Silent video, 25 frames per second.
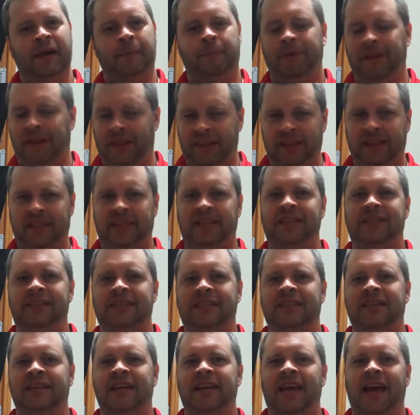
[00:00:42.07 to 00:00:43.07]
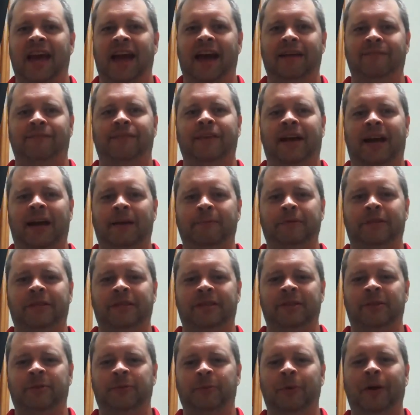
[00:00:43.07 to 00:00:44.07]
But at least have the
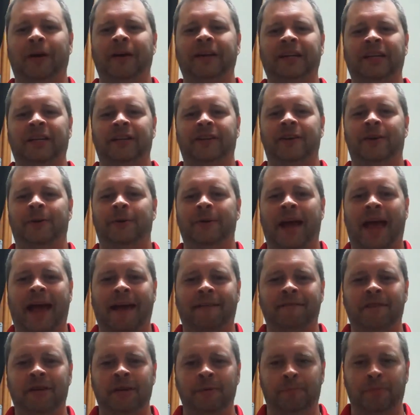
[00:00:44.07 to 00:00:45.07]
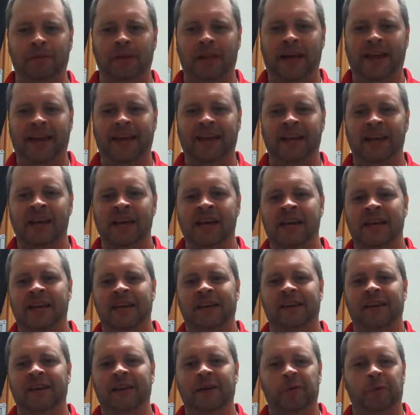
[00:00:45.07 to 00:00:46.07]
option to where you don't have to play
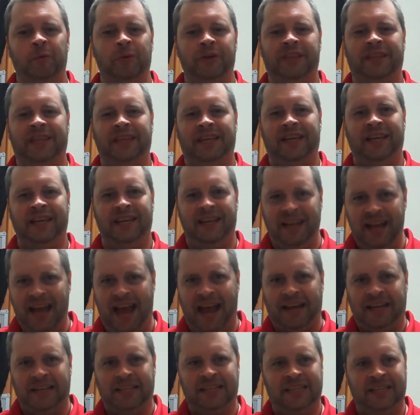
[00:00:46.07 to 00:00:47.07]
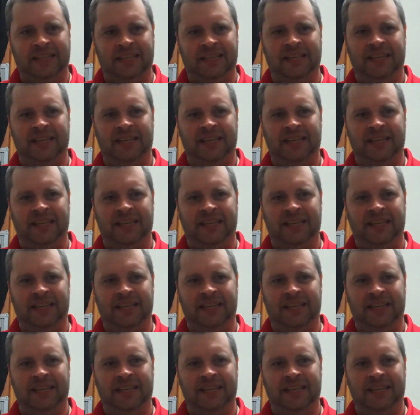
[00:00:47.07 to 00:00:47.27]
it with the Kinect.